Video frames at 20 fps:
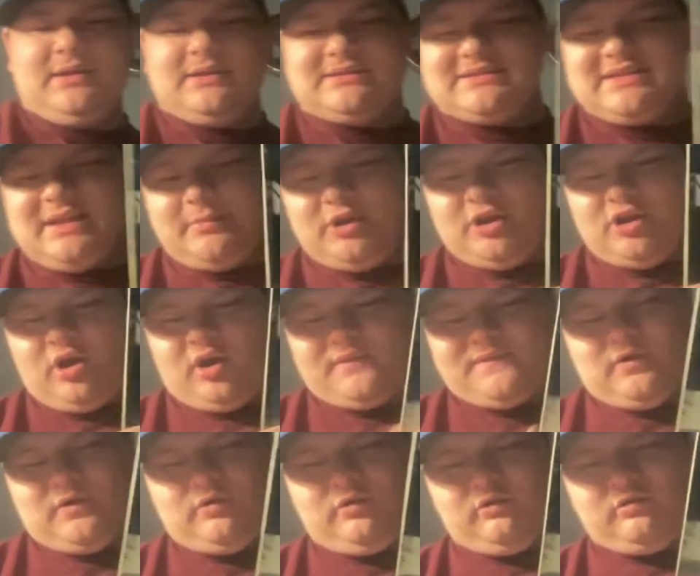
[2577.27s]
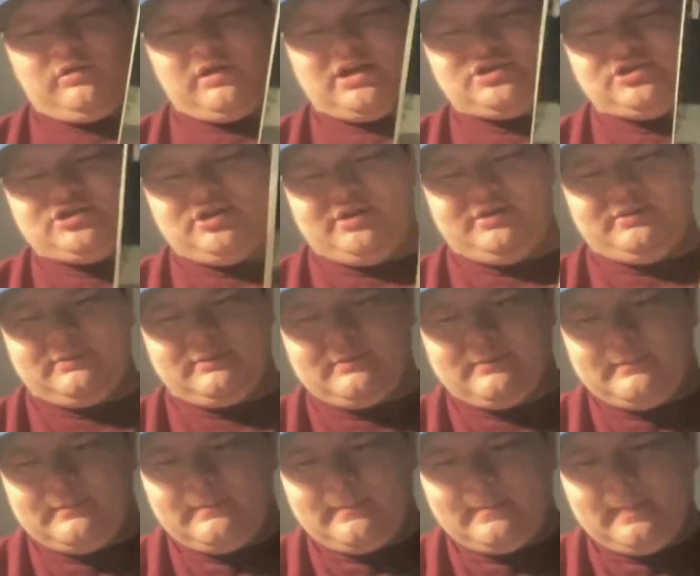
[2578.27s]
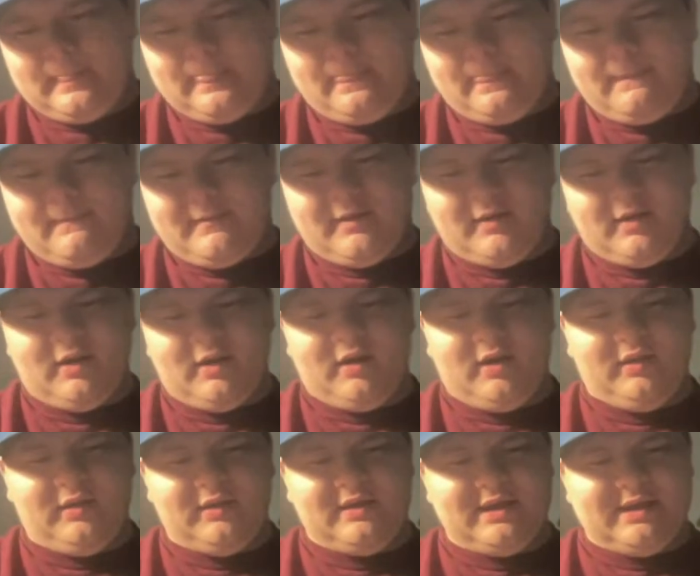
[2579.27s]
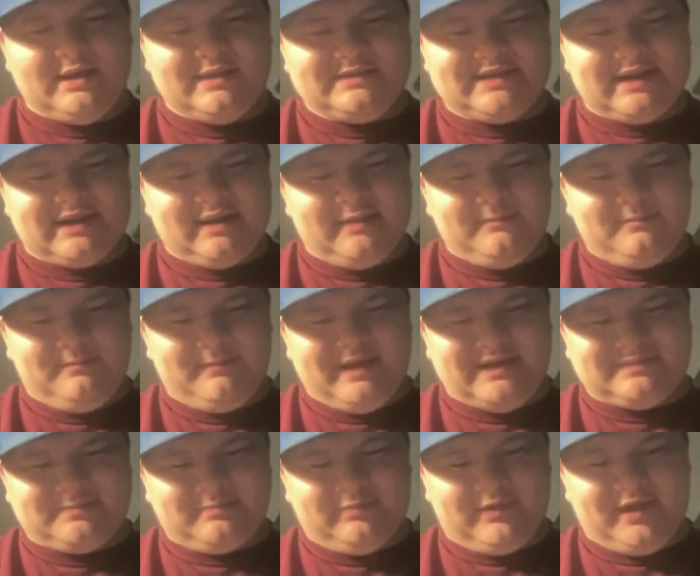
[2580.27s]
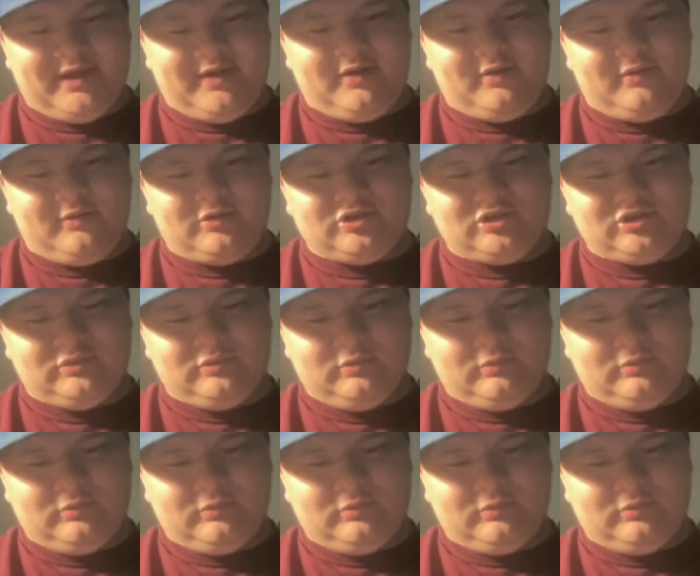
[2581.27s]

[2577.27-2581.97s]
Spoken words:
Simon & Garfunkel collection. Second best player,